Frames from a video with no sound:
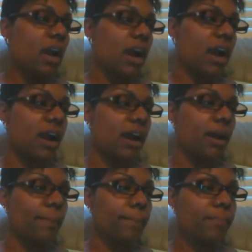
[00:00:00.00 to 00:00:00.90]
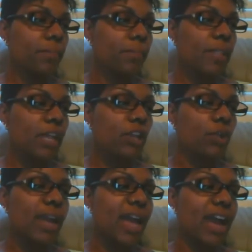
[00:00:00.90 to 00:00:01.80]
You
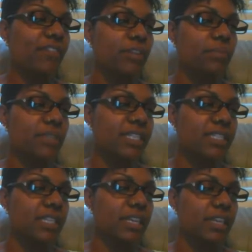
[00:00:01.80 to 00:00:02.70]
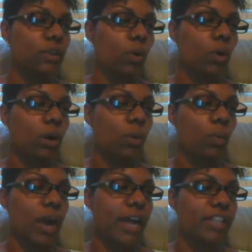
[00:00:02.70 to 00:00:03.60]
want to have them listen or
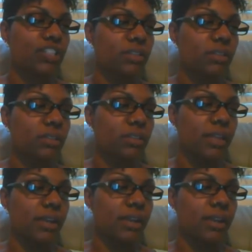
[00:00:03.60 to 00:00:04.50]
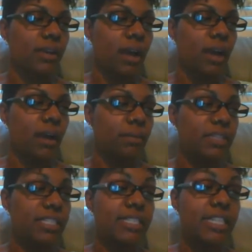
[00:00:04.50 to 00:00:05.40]
watch the
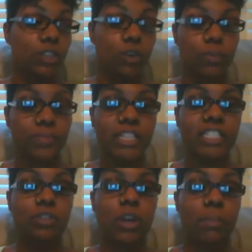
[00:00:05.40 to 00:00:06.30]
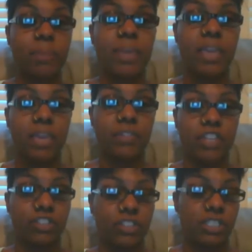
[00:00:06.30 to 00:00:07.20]
sizzle. This is going to pique their
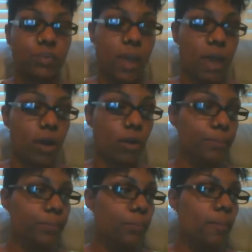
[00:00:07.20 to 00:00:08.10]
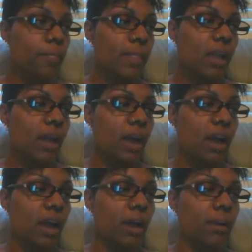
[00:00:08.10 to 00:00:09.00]
interest as well.
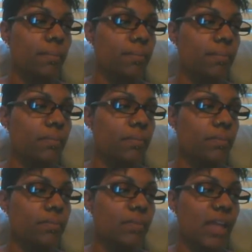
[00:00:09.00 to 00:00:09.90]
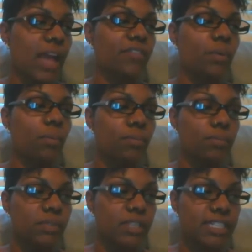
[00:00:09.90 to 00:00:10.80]
Have them
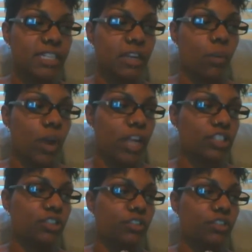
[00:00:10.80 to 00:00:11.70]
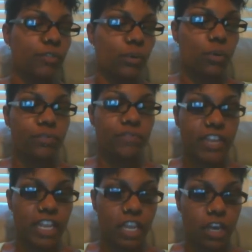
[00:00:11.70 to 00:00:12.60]
listen and watch the full
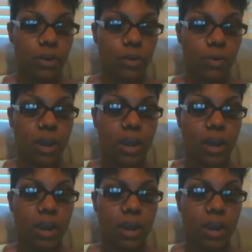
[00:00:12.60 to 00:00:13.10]
video.